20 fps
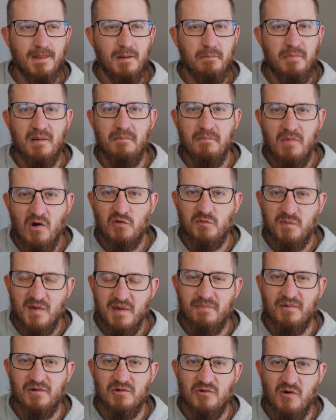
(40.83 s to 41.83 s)
But most
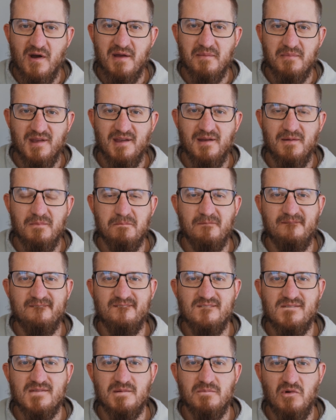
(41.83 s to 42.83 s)
people who I meet,
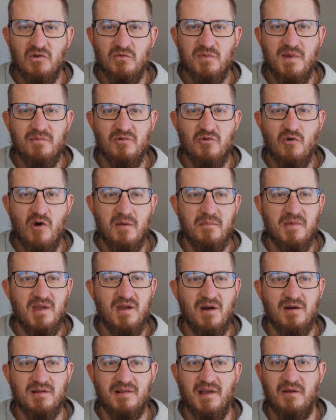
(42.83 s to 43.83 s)
most people who I meet
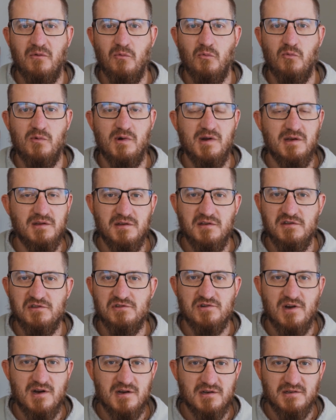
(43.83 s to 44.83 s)
are like really
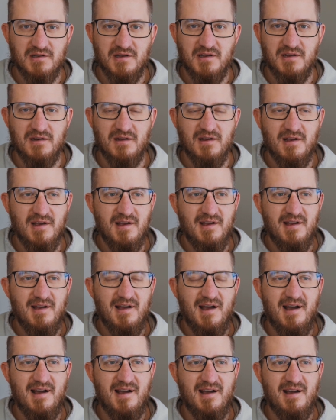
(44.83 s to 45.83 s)
struggling
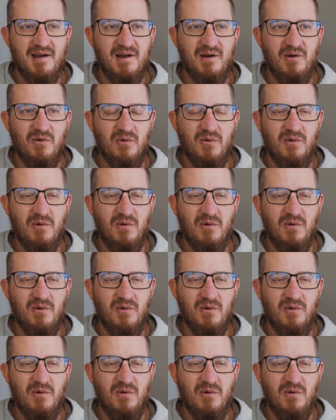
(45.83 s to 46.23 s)
uh,